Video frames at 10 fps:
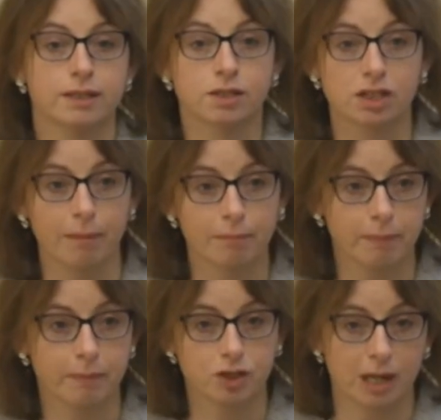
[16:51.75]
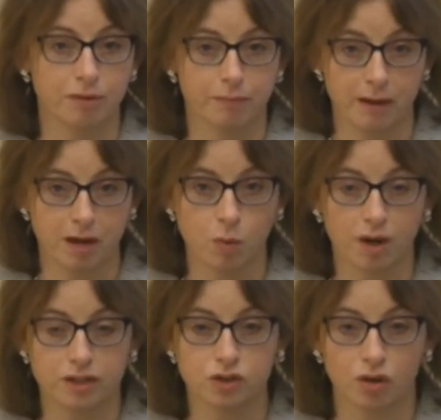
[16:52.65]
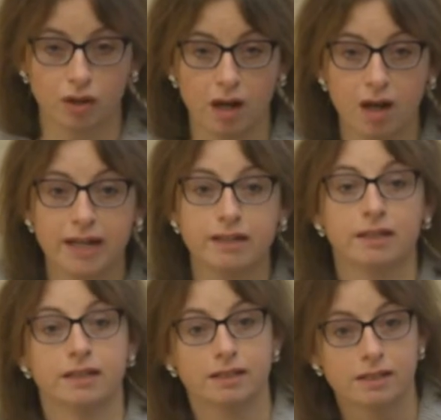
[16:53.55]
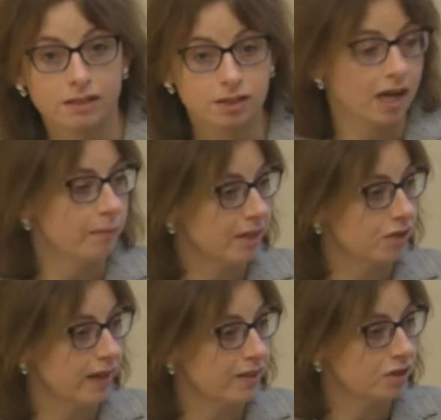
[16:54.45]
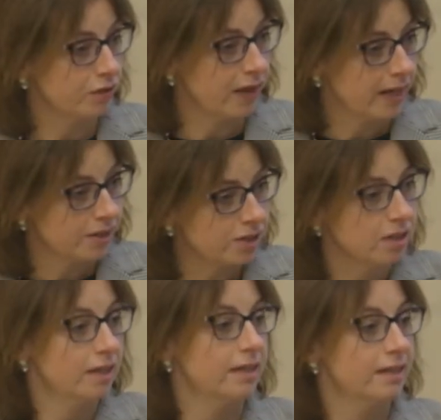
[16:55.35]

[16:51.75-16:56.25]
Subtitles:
Some of Part 1 is online, some is face-to-face.